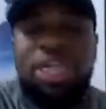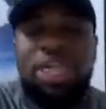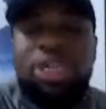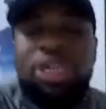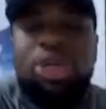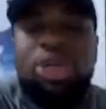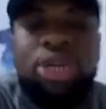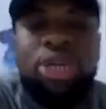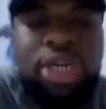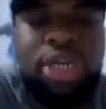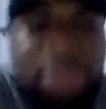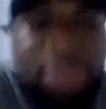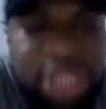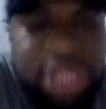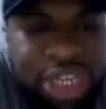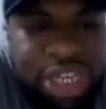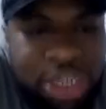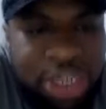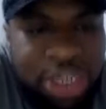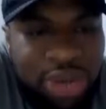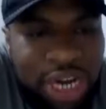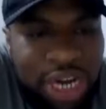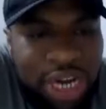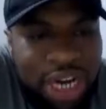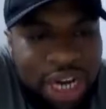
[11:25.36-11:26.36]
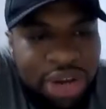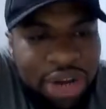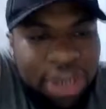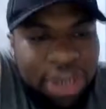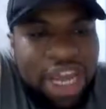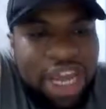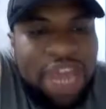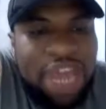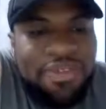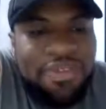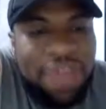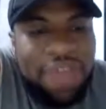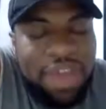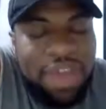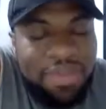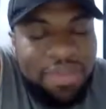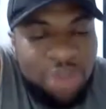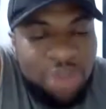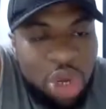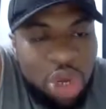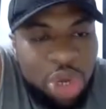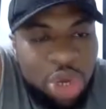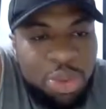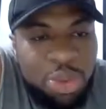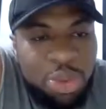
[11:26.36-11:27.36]
Look, let me tell you this right now. If
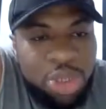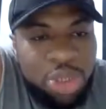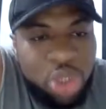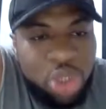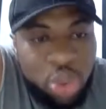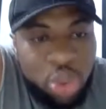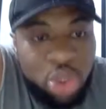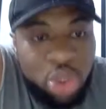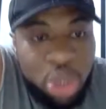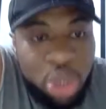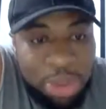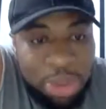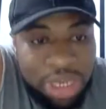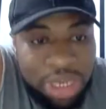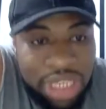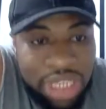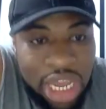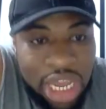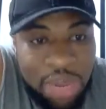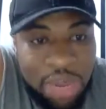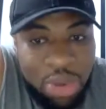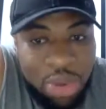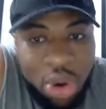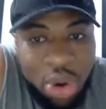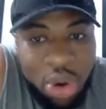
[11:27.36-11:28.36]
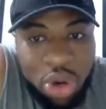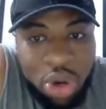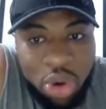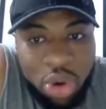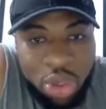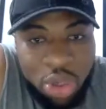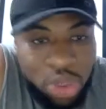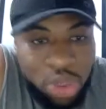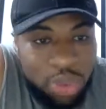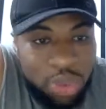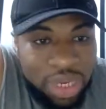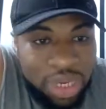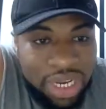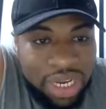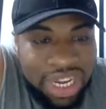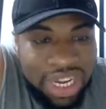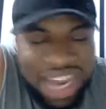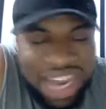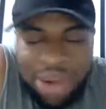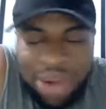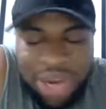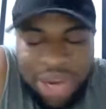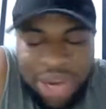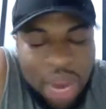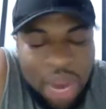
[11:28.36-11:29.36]
Tottenham was still top of the table on course to win the league,
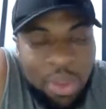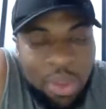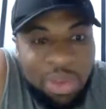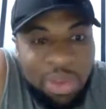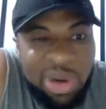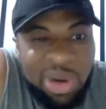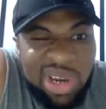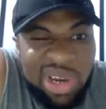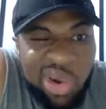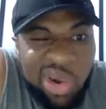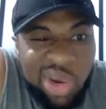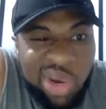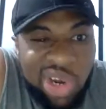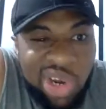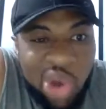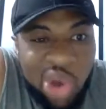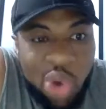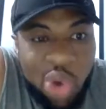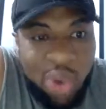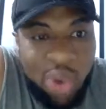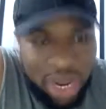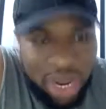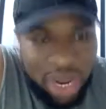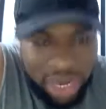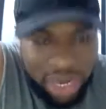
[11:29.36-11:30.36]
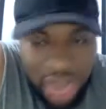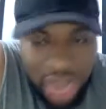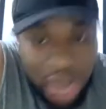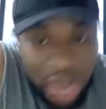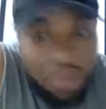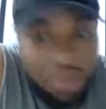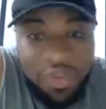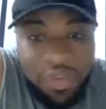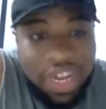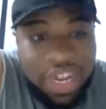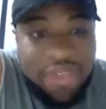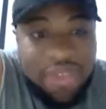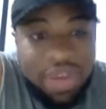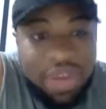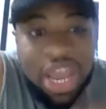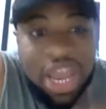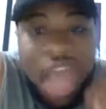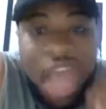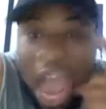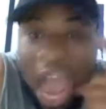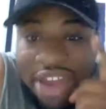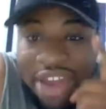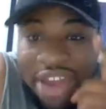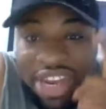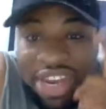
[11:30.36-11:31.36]
Harry Kane would go nowhere. I don't think I
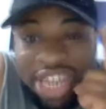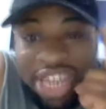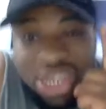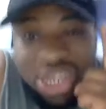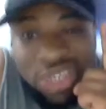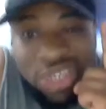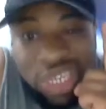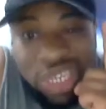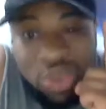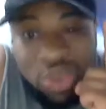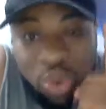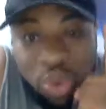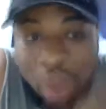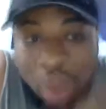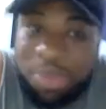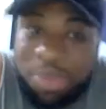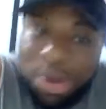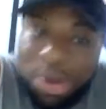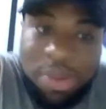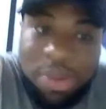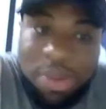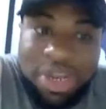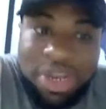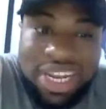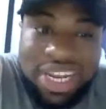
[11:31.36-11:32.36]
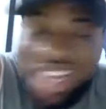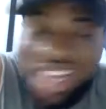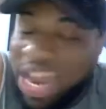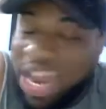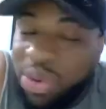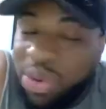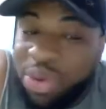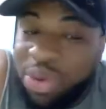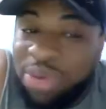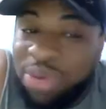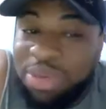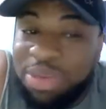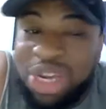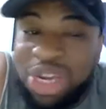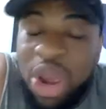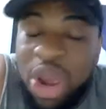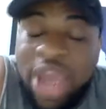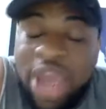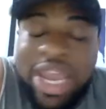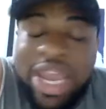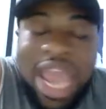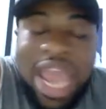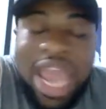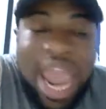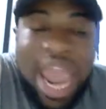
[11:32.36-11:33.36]
think he just needs one Premier League and he wouldn't be going
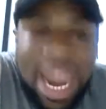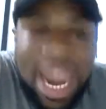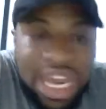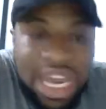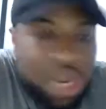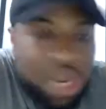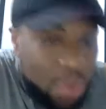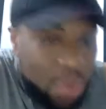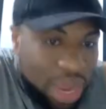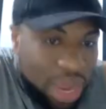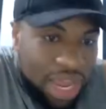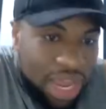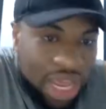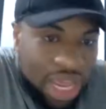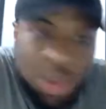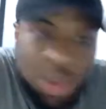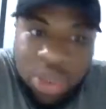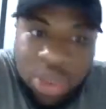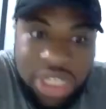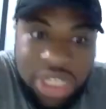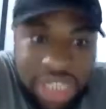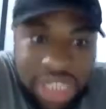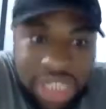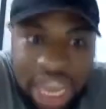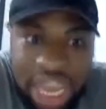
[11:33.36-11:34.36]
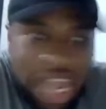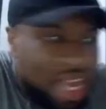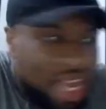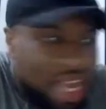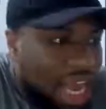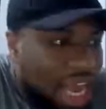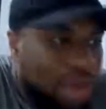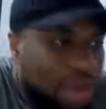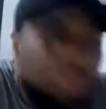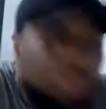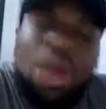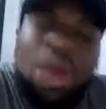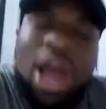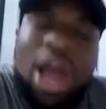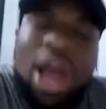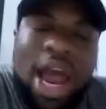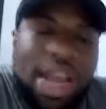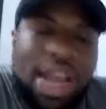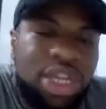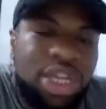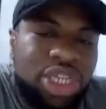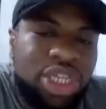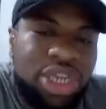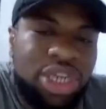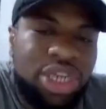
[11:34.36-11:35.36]
anywhere. He would stay like
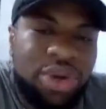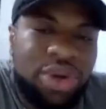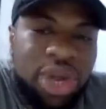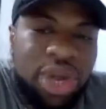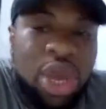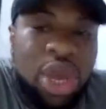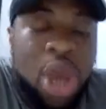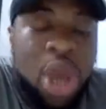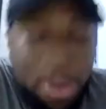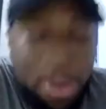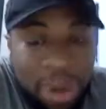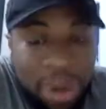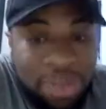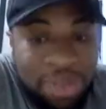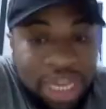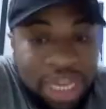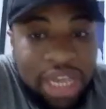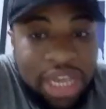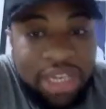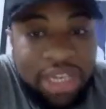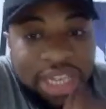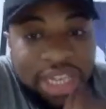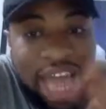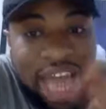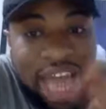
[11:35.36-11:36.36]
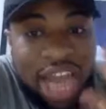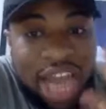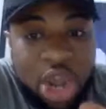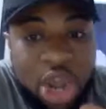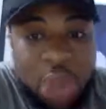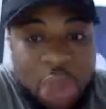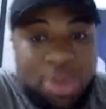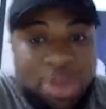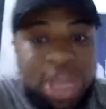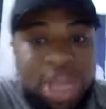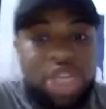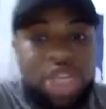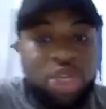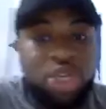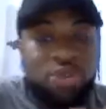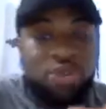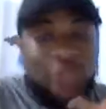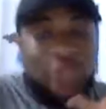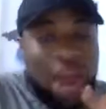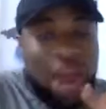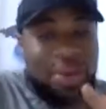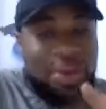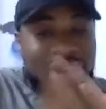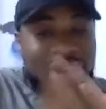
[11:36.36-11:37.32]
Alan Shearer. But I'm saying that combination of Harry